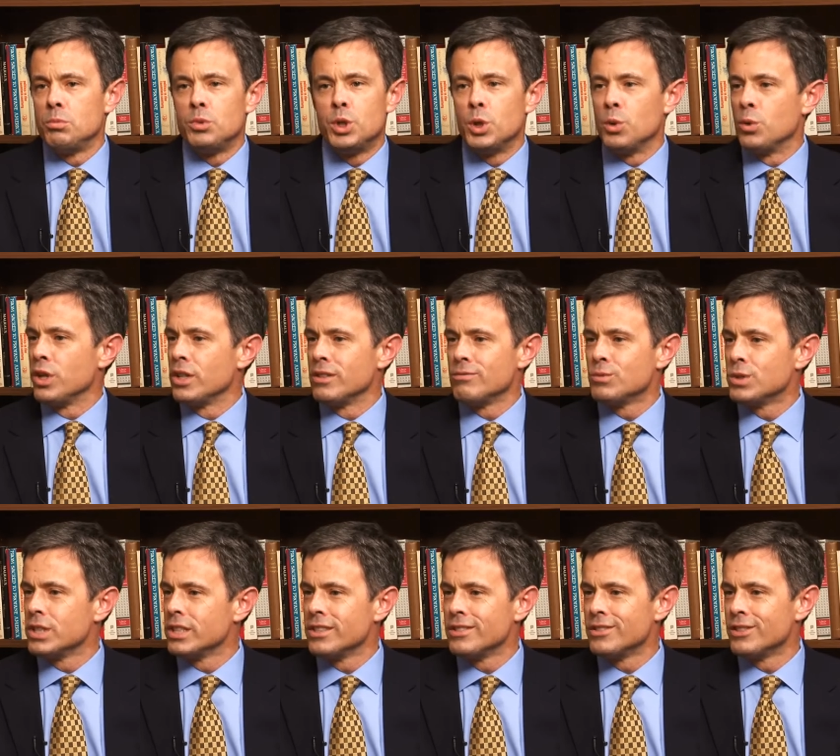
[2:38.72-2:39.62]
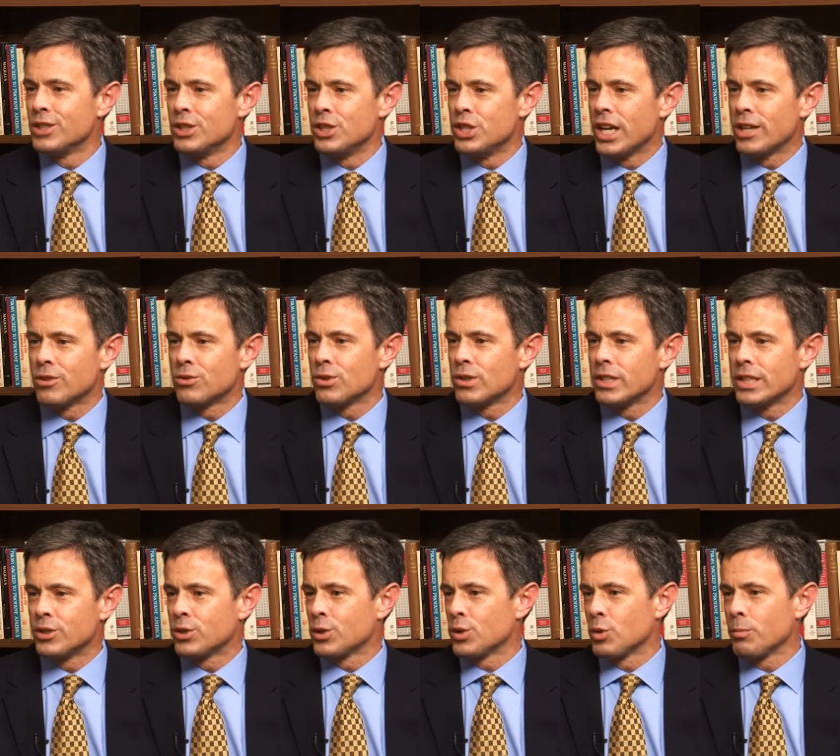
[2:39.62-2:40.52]
Doing the general
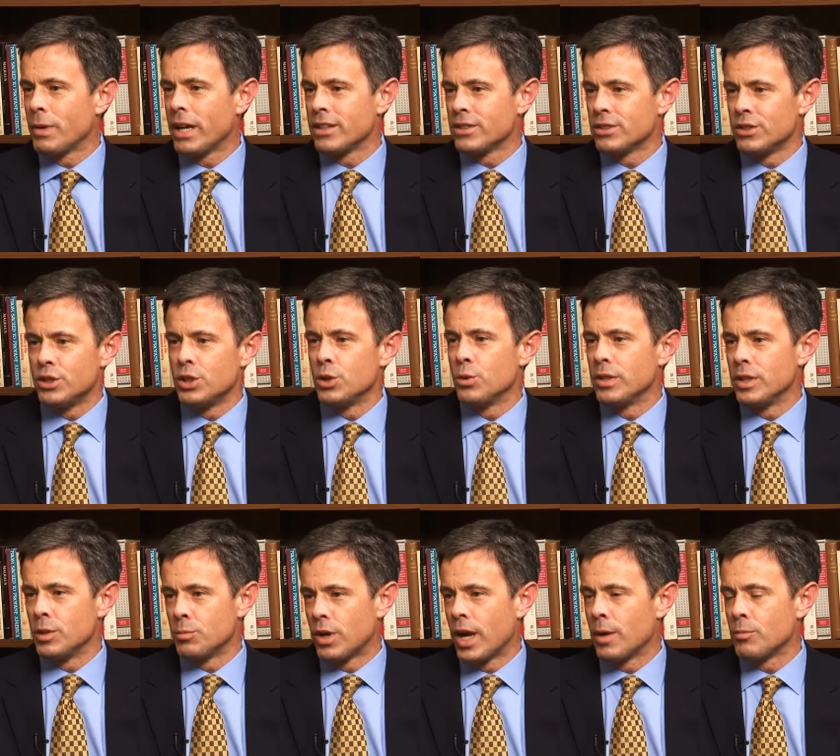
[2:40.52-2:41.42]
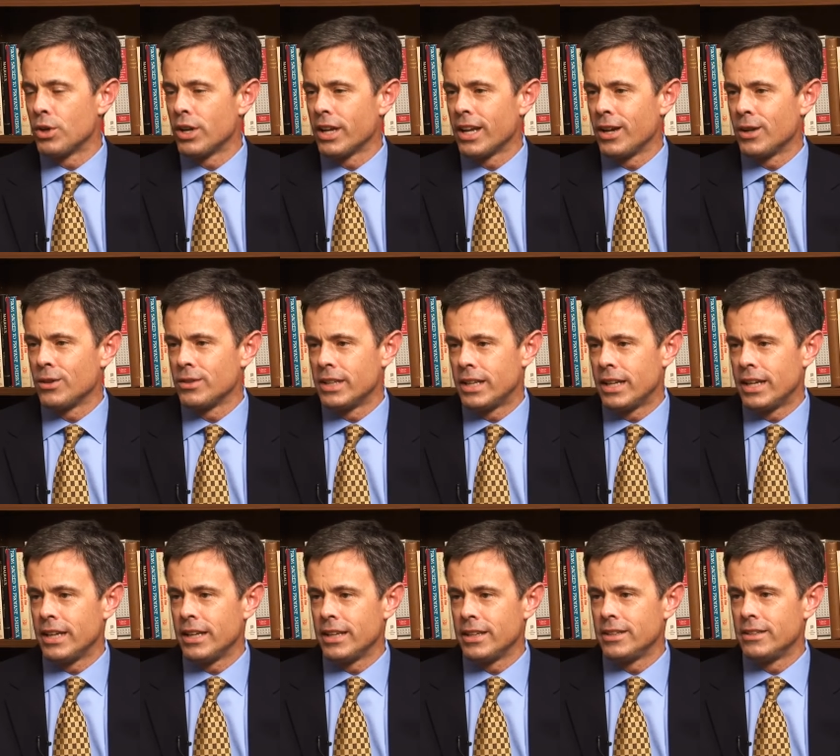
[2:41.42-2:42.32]
internal medicine, doing the primary care that I
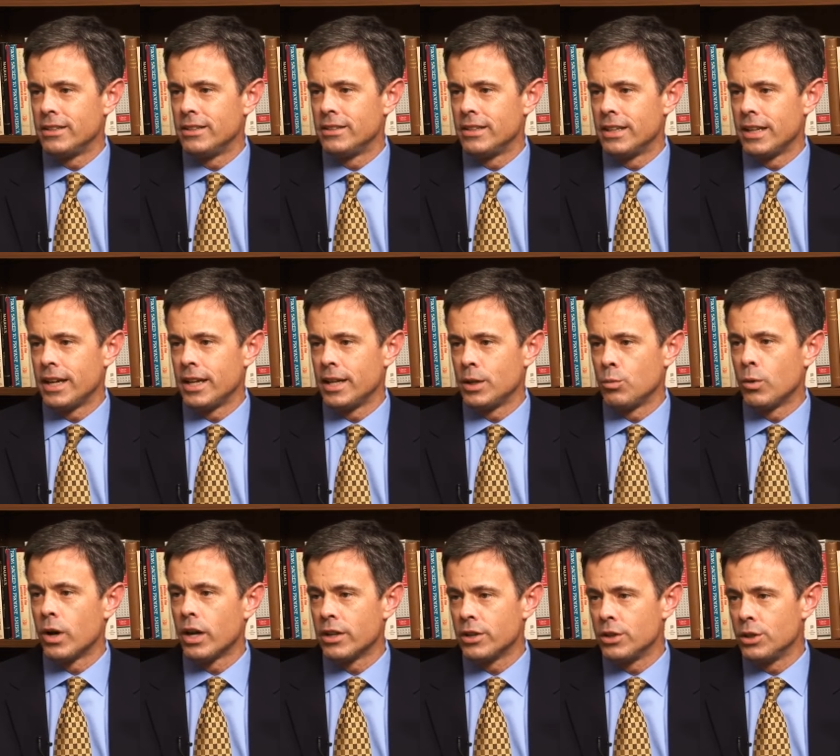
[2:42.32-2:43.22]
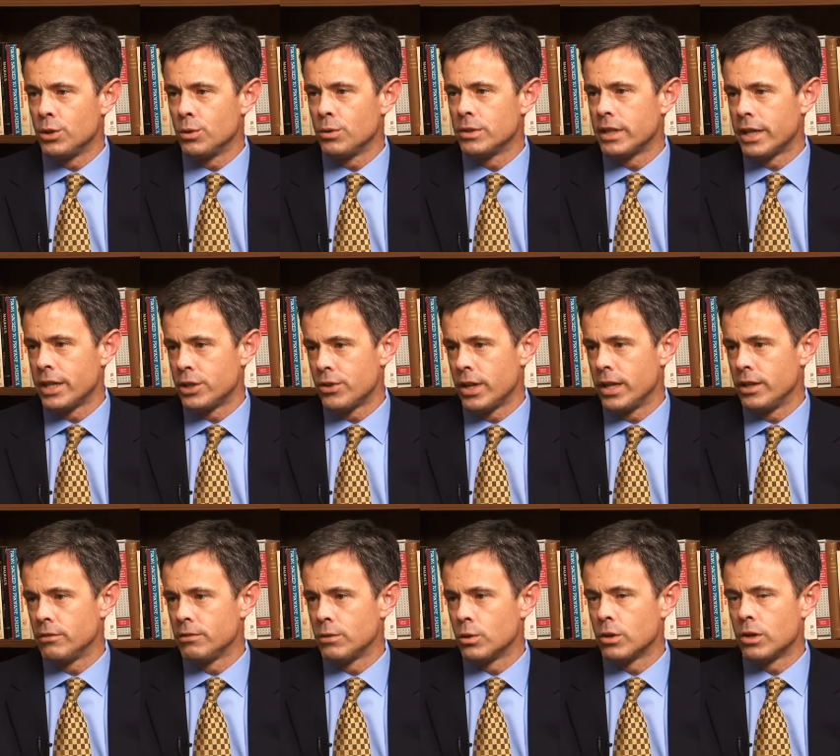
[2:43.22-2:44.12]
had wanted to and that I
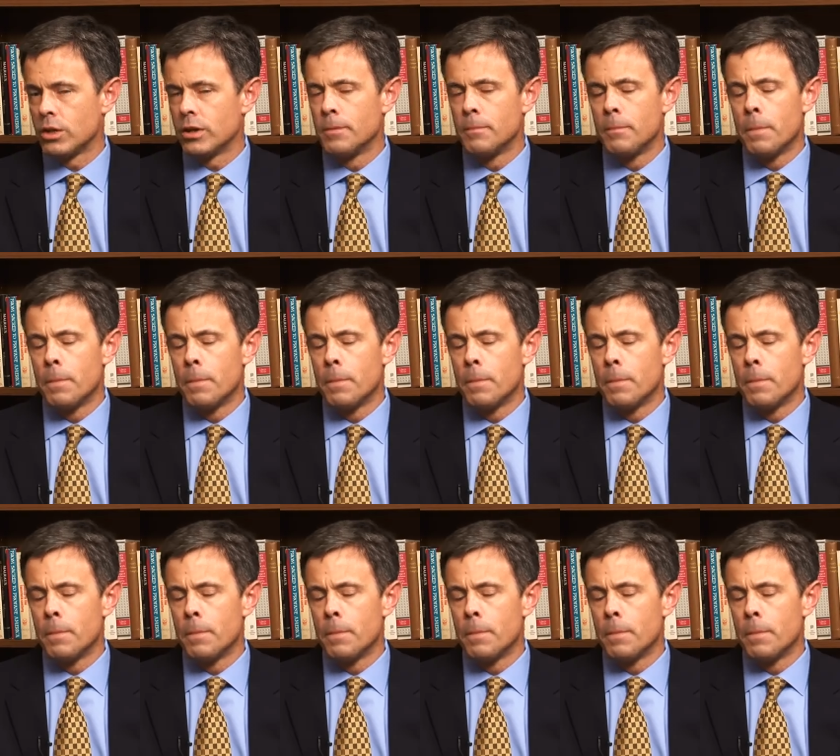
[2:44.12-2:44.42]
trained for.